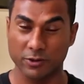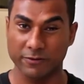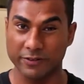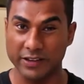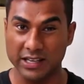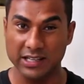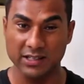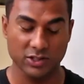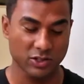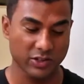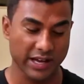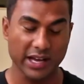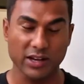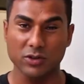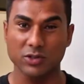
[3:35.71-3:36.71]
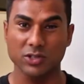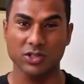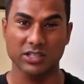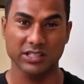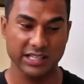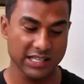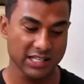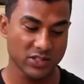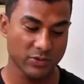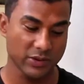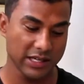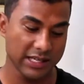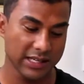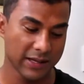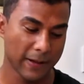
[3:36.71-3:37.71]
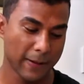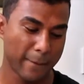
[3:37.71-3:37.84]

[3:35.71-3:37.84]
feet, to your ankle, to your knees really,